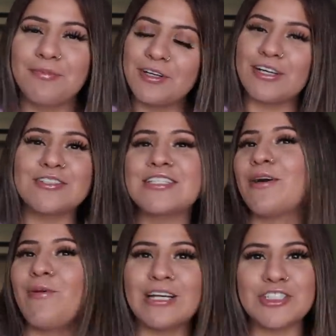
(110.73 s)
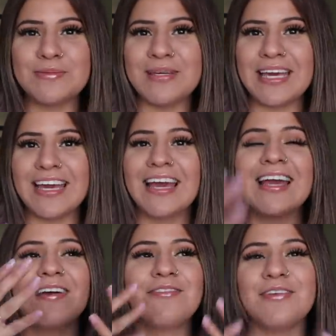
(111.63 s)
girls that are watching me
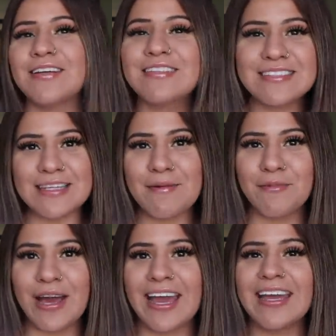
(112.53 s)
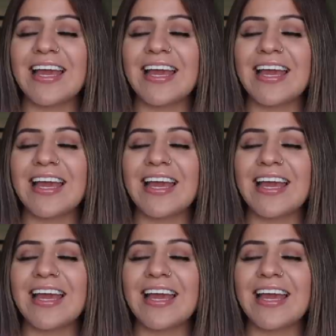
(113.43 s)
feel the same way.